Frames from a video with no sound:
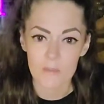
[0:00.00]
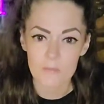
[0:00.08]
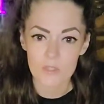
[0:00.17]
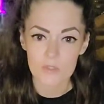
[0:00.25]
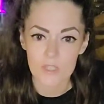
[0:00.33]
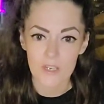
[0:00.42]
I'm
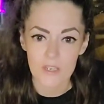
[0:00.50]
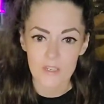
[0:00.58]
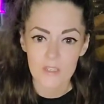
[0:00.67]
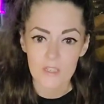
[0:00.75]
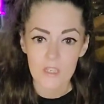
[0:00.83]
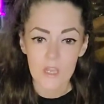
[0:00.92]
so
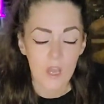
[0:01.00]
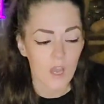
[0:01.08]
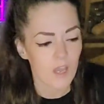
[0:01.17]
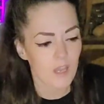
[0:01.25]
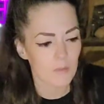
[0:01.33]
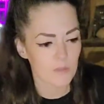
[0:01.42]
sorry.
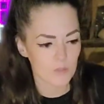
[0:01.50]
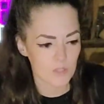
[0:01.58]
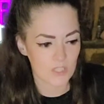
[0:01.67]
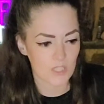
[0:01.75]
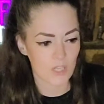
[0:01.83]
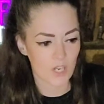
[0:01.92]
Um, it was
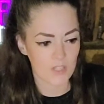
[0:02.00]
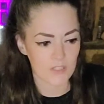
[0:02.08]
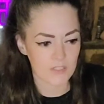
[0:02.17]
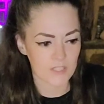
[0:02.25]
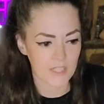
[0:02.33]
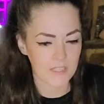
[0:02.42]
just a
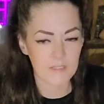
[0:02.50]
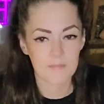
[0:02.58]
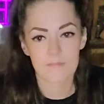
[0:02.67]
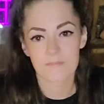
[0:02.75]
garter snake.